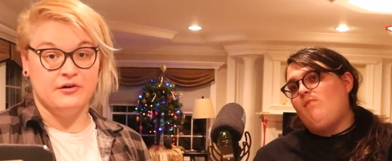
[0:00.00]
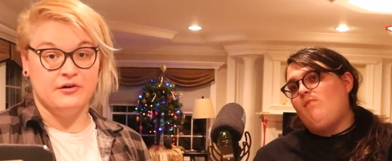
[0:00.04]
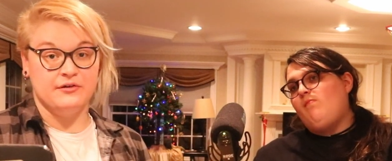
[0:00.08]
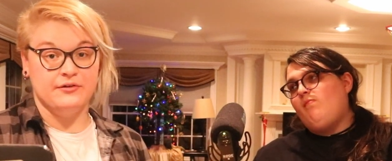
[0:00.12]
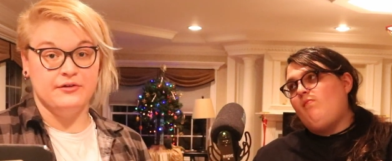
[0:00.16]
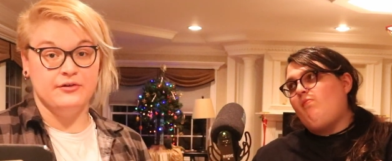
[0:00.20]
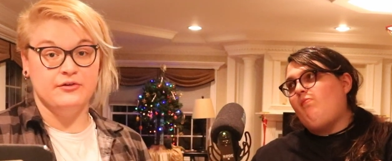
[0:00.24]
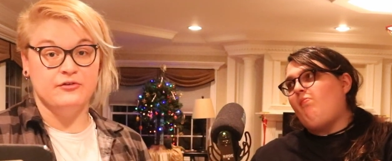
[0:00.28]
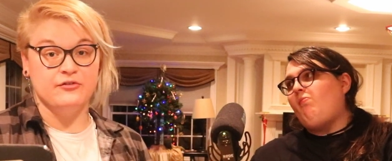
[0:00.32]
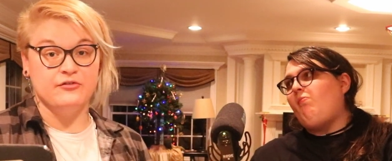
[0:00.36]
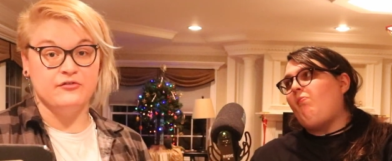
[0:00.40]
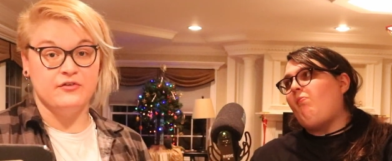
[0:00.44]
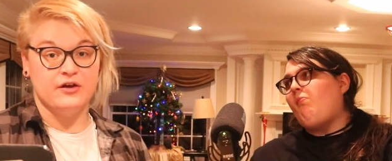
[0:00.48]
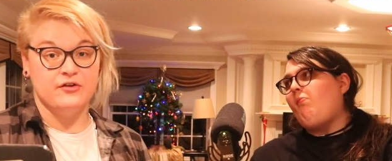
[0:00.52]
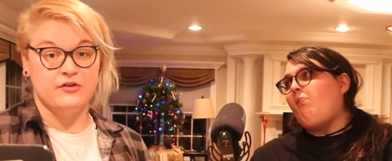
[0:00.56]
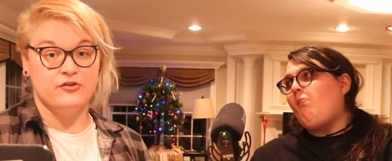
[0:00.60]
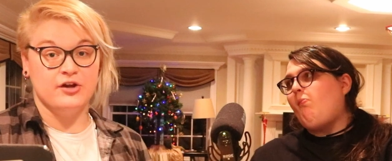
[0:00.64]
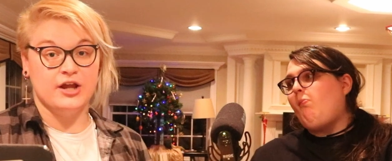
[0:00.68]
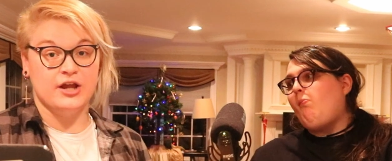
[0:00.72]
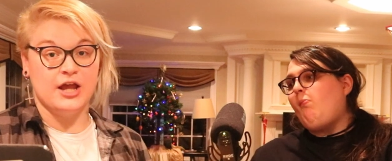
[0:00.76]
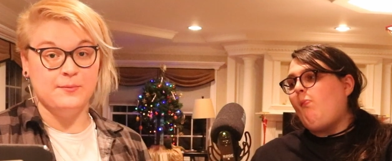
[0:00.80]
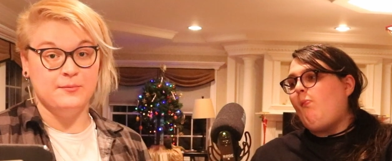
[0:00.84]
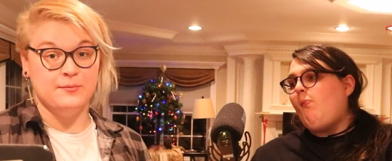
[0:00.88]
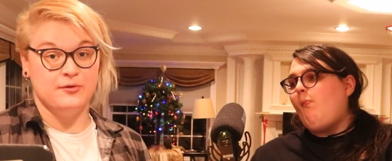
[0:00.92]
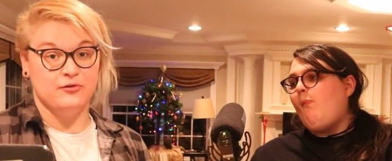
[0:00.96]
Speaker 1: whose favorite
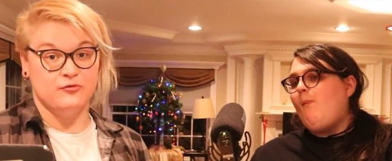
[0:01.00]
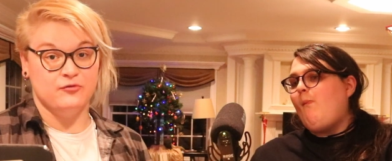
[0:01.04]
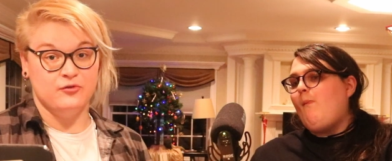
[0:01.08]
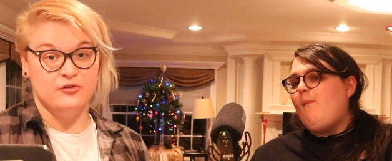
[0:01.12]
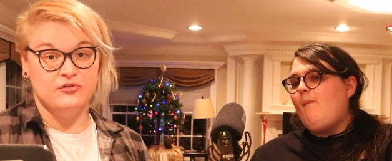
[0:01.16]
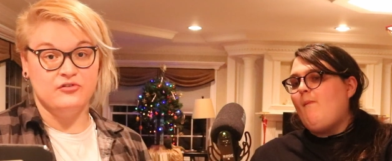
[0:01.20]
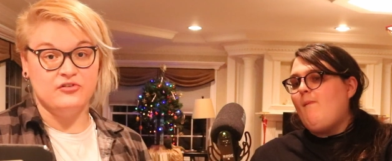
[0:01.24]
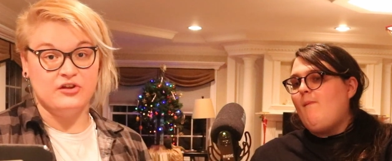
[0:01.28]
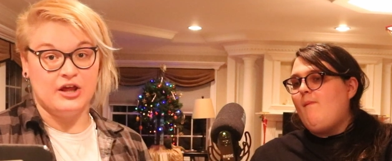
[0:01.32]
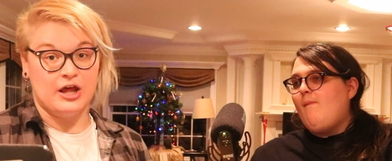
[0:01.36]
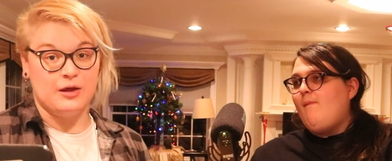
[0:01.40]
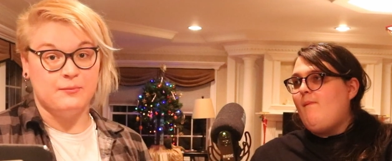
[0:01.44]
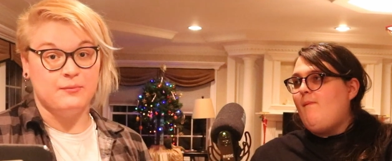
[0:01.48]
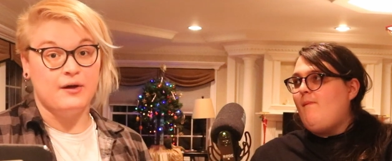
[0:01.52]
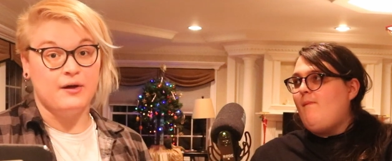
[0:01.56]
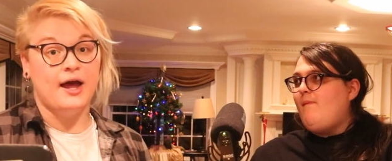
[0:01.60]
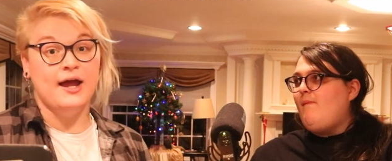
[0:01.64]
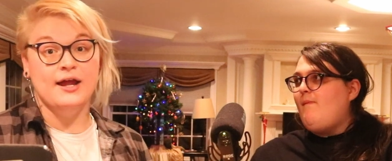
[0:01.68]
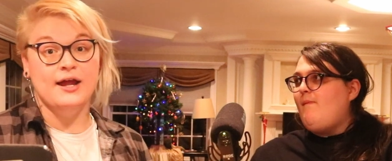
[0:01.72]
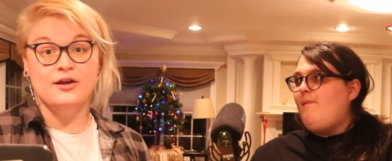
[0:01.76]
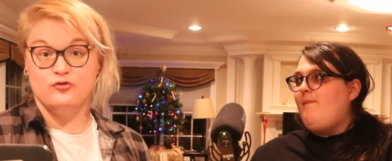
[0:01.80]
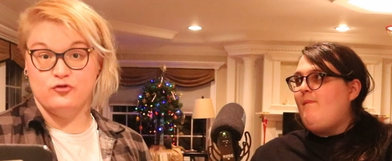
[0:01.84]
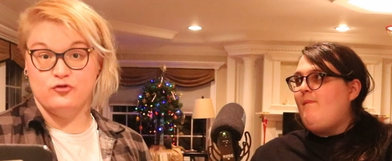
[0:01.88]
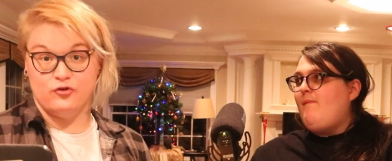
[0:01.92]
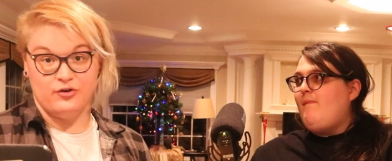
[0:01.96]
game is RuneScape, I
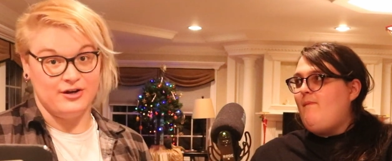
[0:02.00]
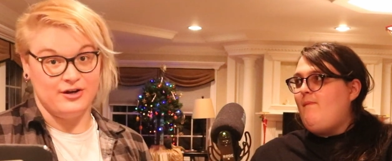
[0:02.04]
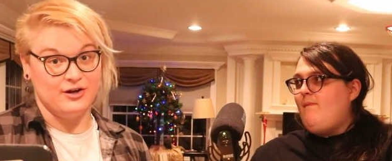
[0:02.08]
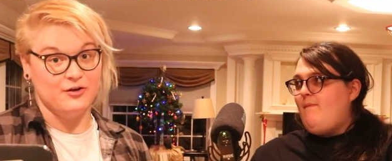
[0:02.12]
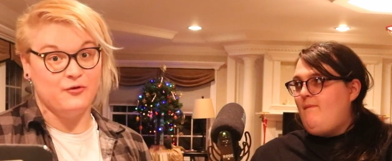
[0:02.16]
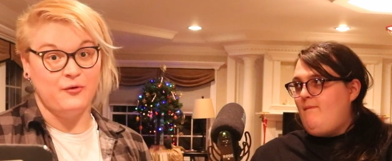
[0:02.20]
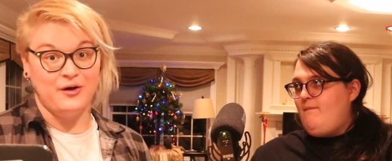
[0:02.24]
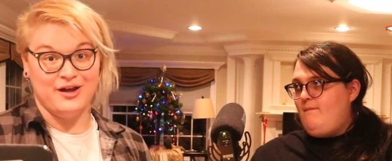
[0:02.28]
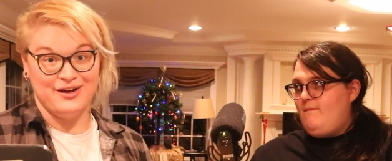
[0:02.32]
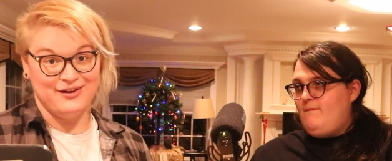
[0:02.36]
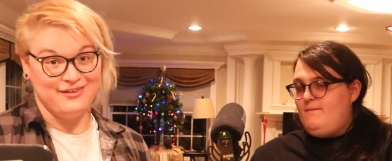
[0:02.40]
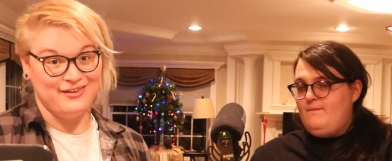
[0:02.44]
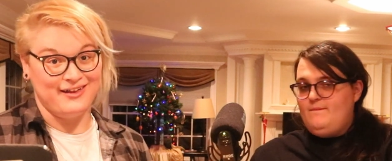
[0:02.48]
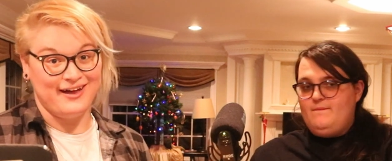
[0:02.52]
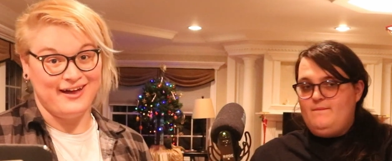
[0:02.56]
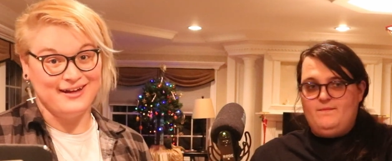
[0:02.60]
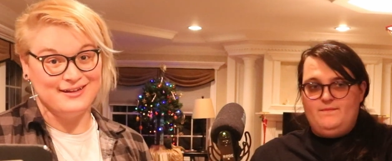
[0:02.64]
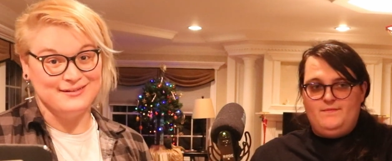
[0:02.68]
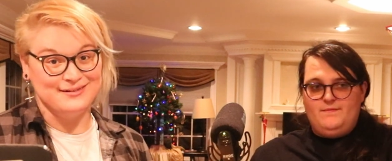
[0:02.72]
enjoyed it quite a lot.